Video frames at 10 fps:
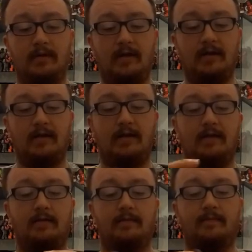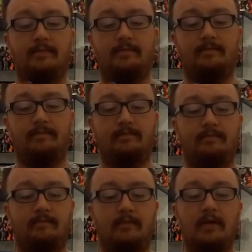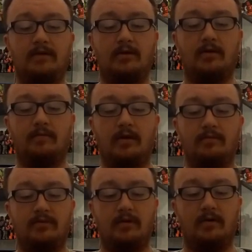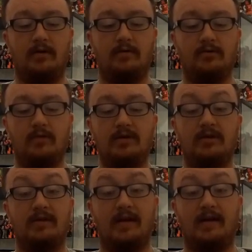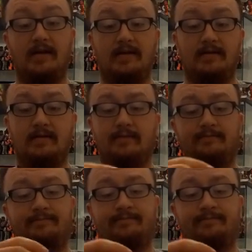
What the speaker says: take in that, each arm comes down, swings out the hands.